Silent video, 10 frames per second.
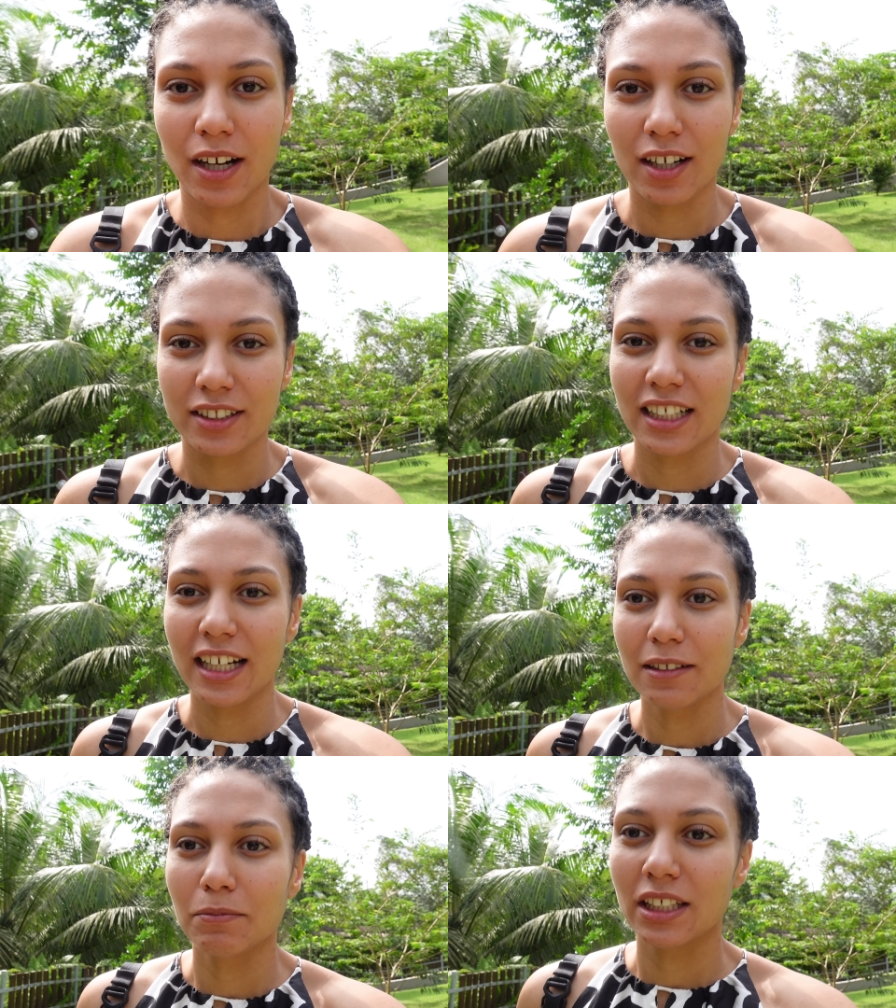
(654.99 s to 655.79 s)
our
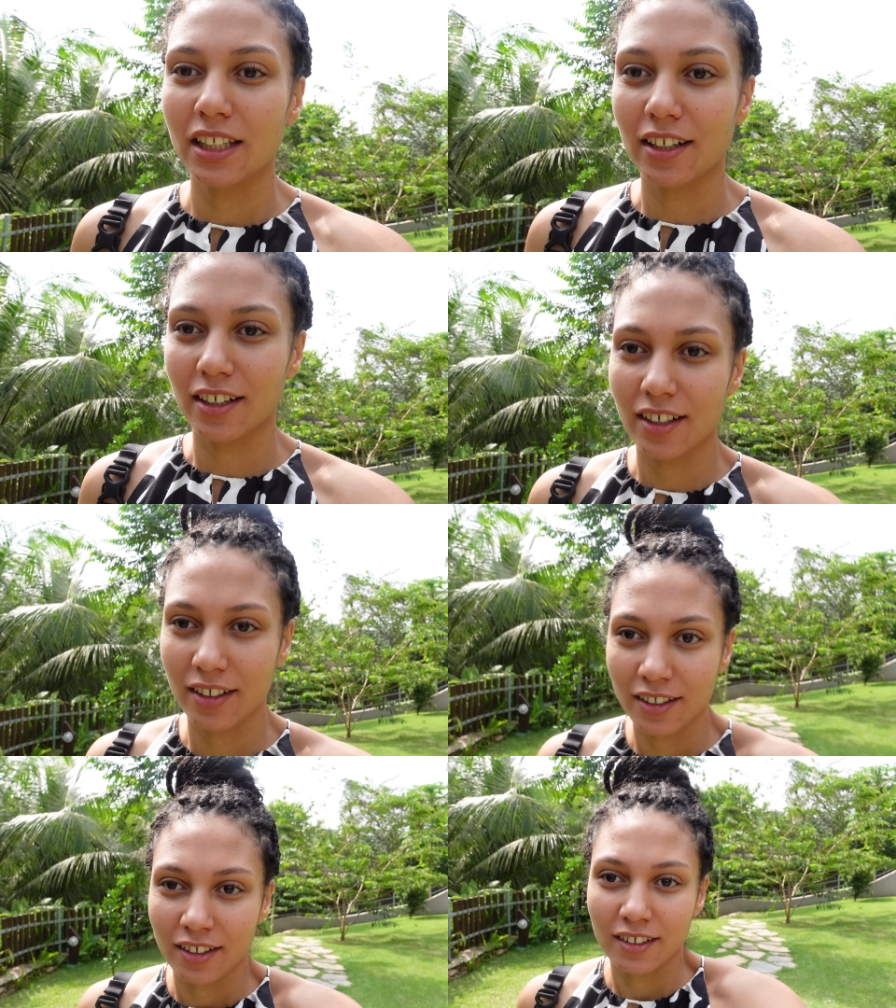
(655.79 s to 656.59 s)
time here,
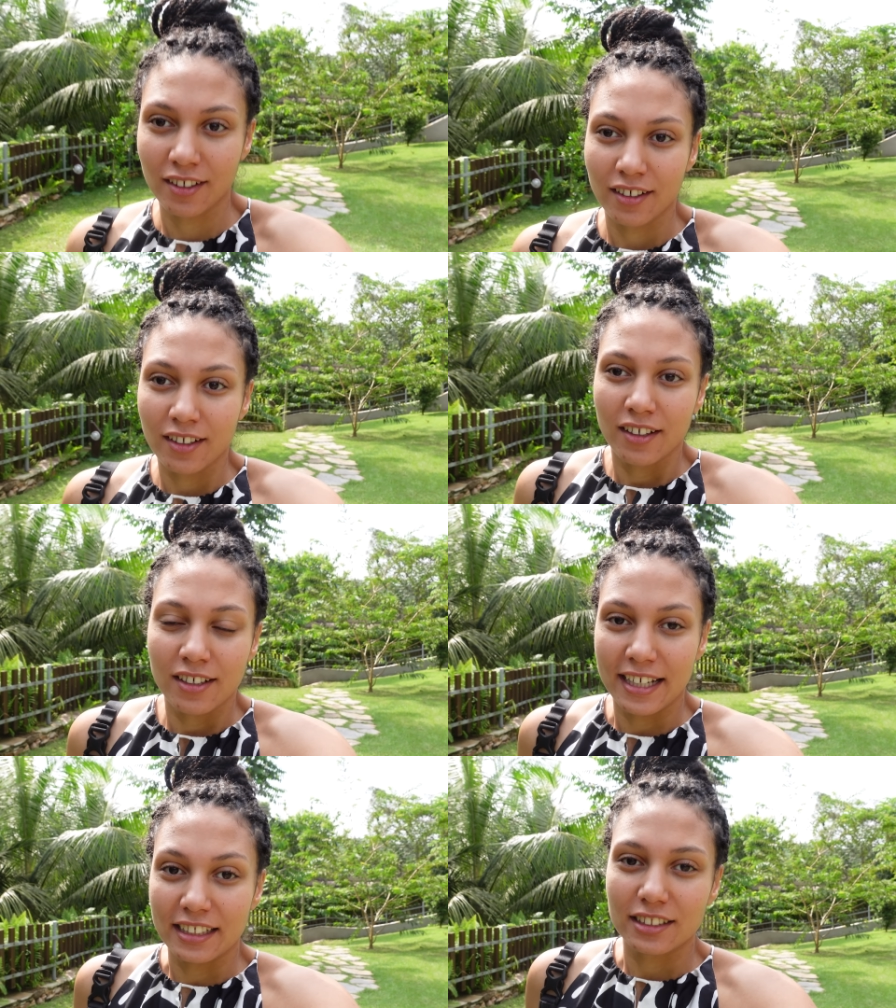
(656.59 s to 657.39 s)

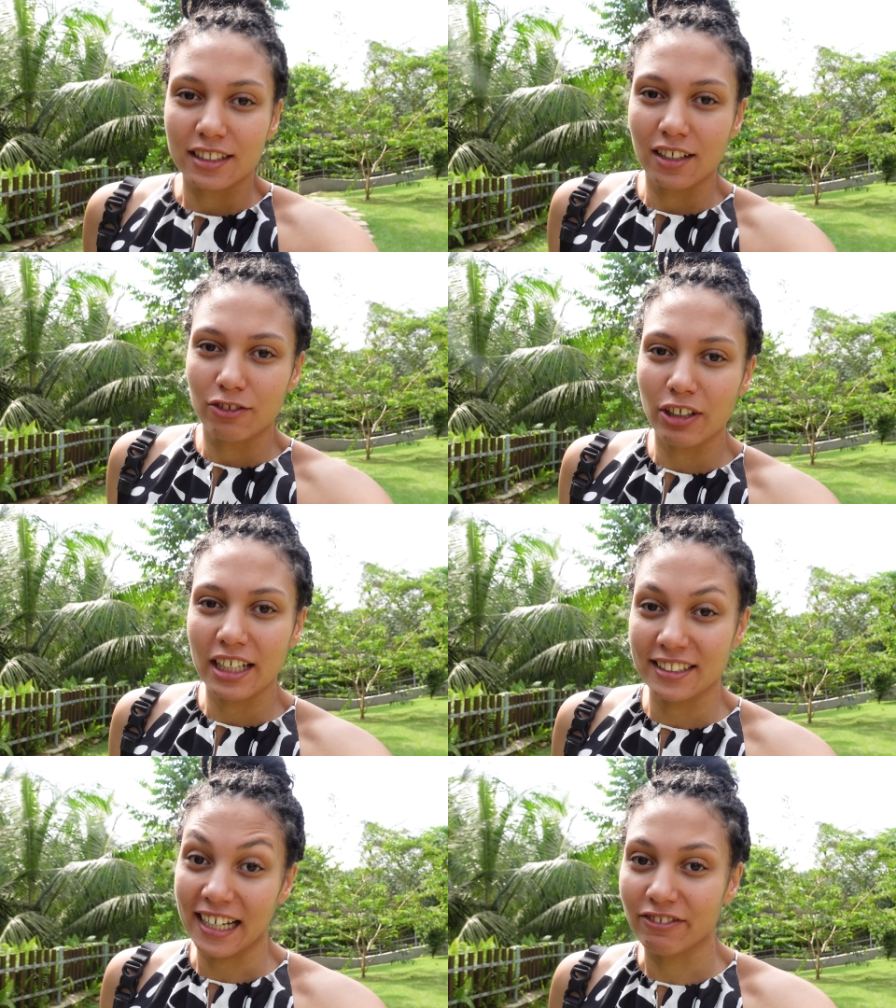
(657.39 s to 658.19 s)
it's
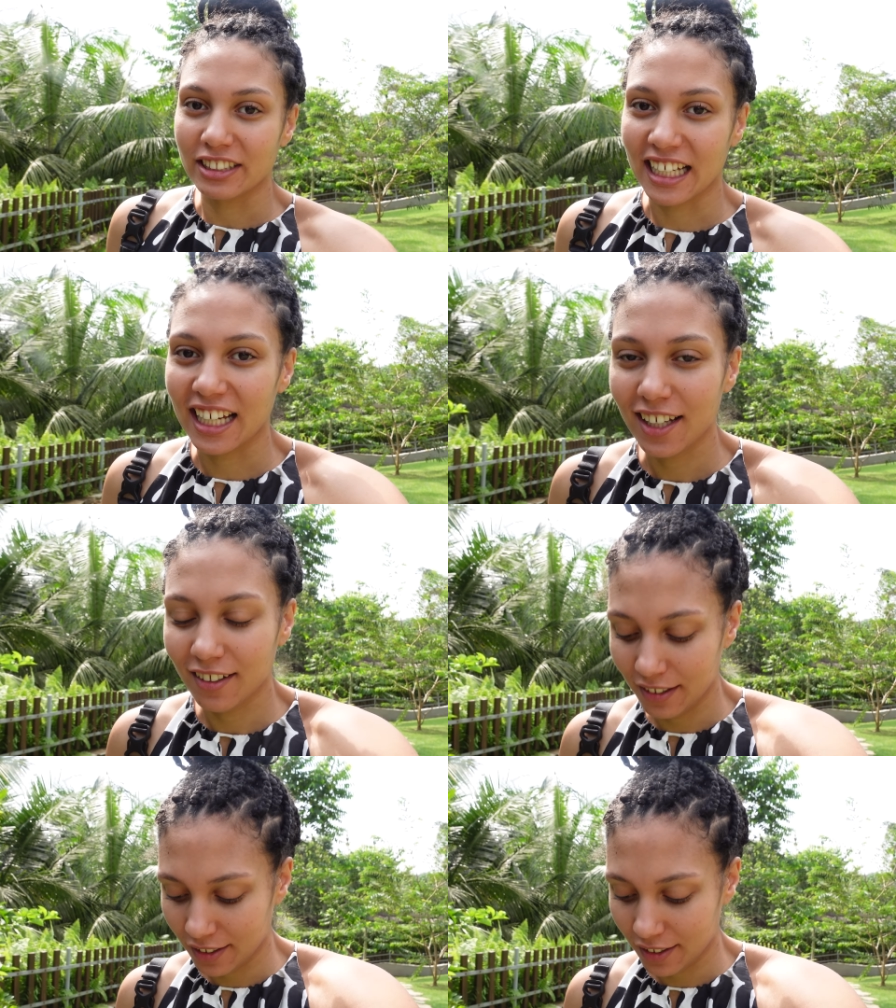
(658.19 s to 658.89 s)
rained every day,